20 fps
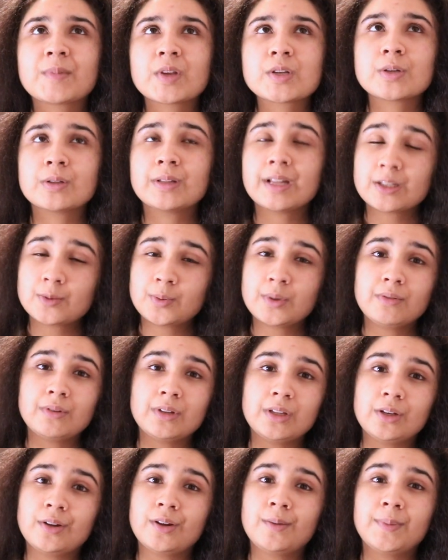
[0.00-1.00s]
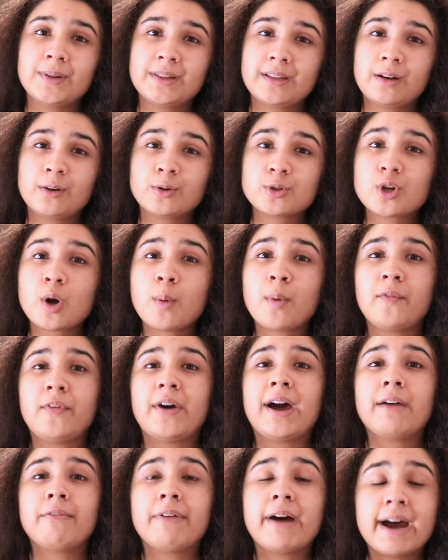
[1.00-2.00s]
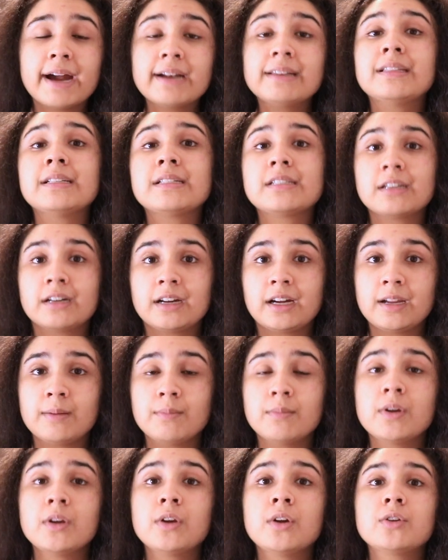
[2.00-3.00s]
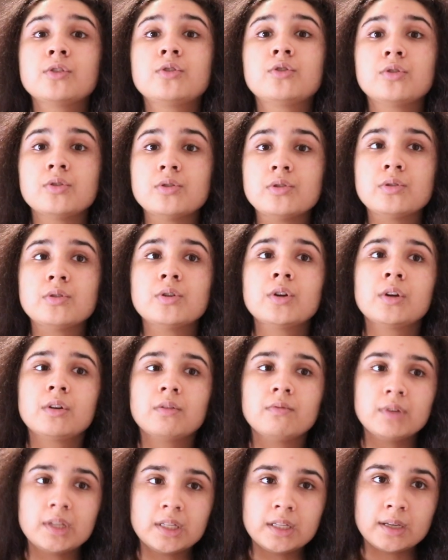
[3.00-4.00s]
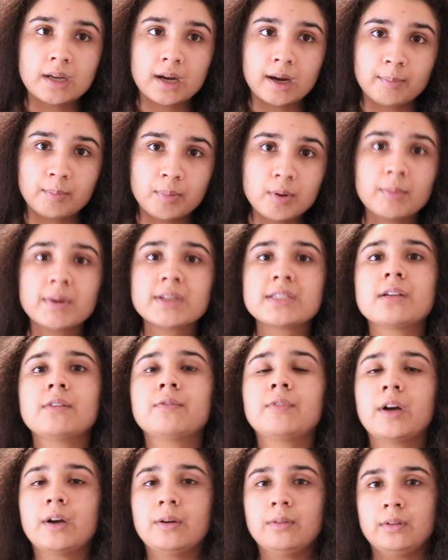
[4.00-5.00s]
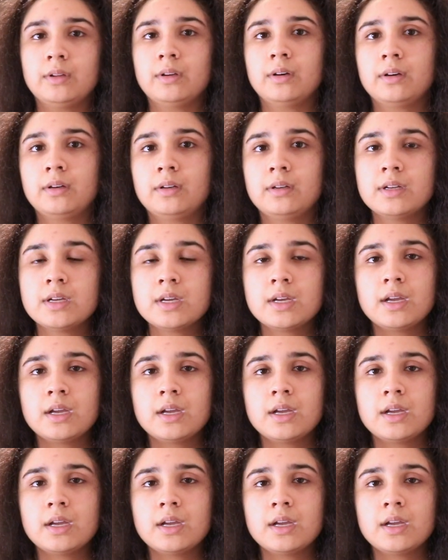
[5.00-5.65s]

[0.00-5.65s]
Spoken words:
So that's been really good. But then on top of that, I've had the time to really put myself out there and